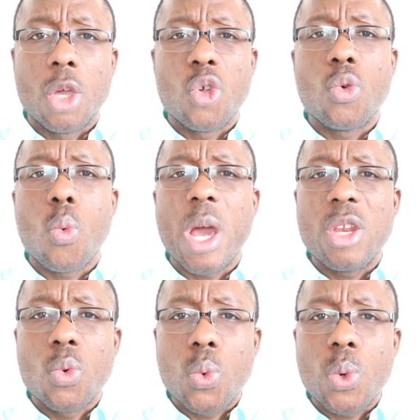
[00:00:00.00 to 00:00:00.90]
When
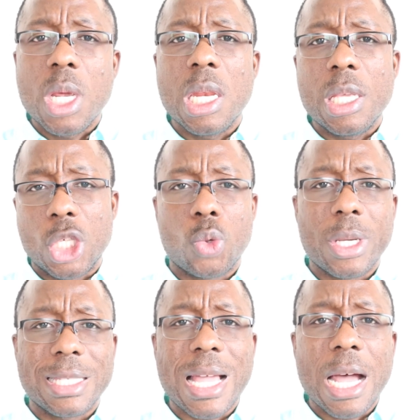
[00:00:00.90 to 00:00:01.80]
you're really
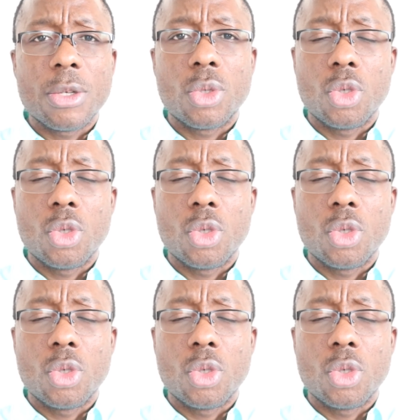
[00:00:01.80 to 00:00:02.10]
stressed out,